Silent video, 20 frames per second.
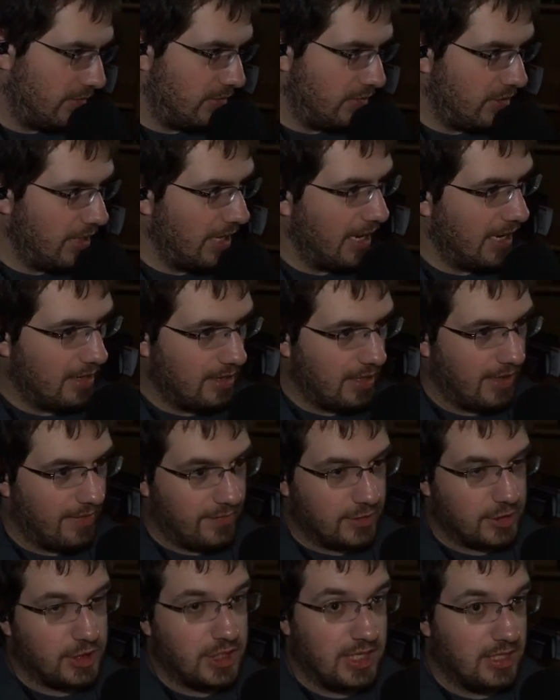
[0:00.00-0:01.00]
You had to have a
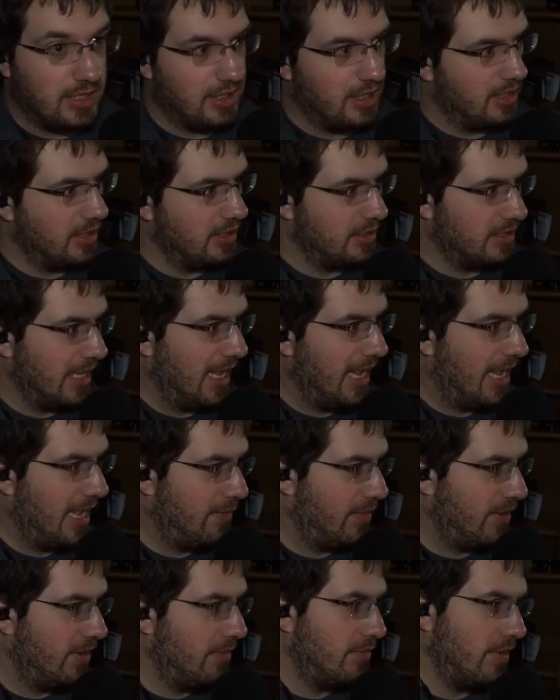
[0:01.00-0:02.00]
chain of things to
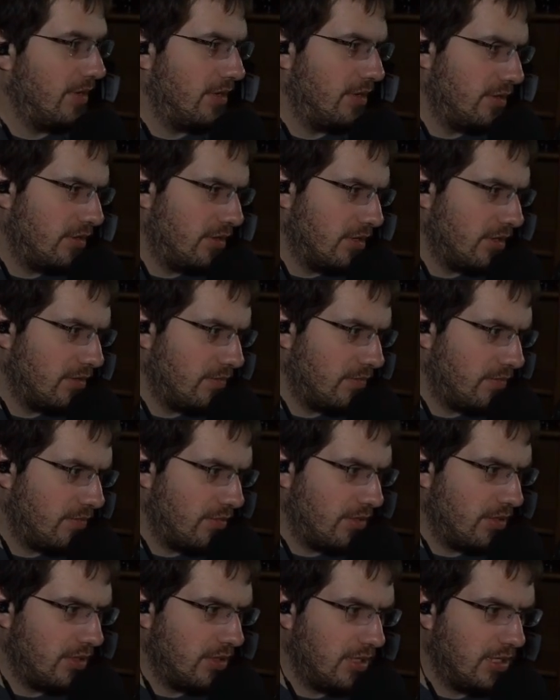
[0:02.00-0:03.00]
happen, but you didn't
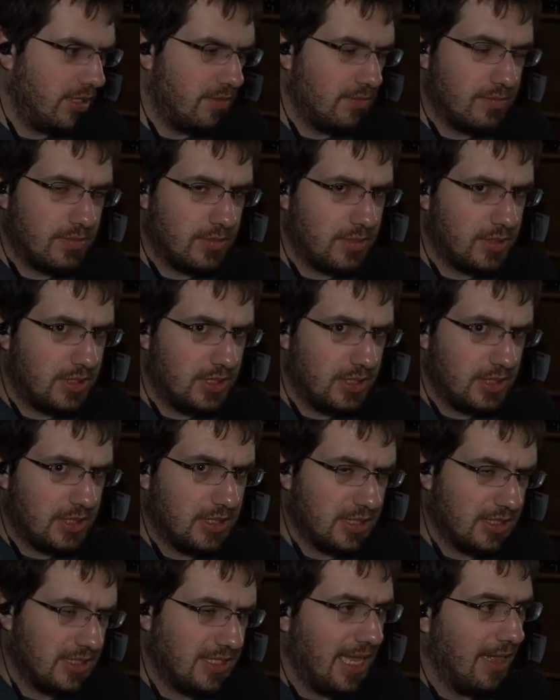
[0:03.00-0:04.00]
really
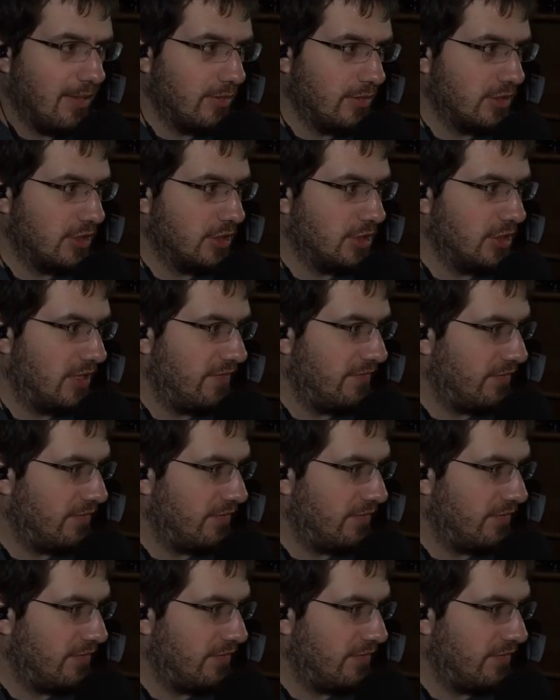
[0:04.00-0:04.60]
establish the chain.